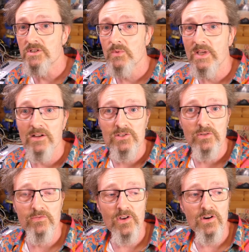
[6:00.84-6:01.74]
once a week I'll do
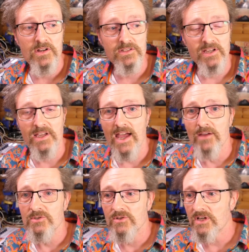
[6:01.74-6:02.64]
a vlog, tell you how
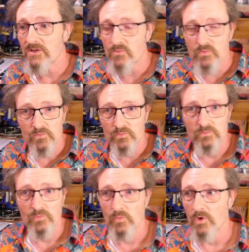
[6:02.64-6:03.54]
I'm doing,
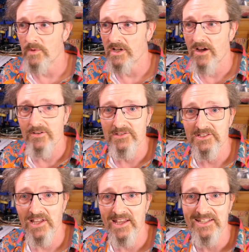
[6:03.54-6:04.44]
what my current
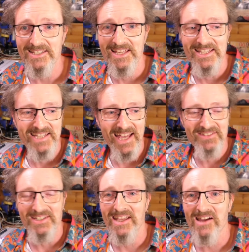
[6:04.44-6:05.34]
status is,
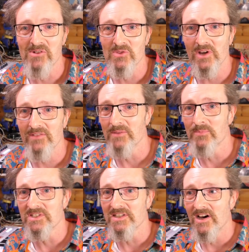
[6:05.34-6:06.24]
how's it going with whatever
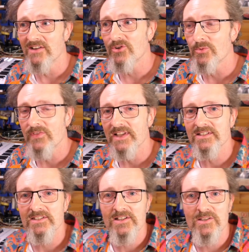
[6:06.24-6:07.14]
bizarre form of
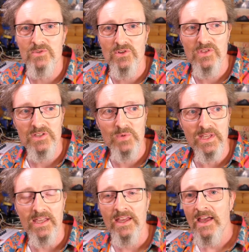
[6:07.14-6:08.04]
exercise I'm doing this
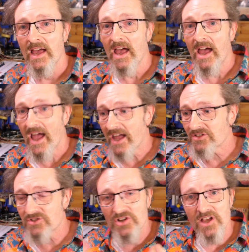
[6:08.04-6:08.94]
week,
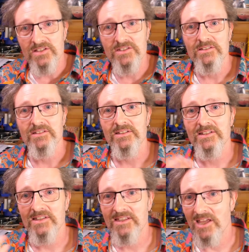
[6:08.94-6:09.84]
and just
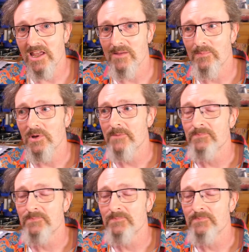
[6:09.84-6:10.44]
keep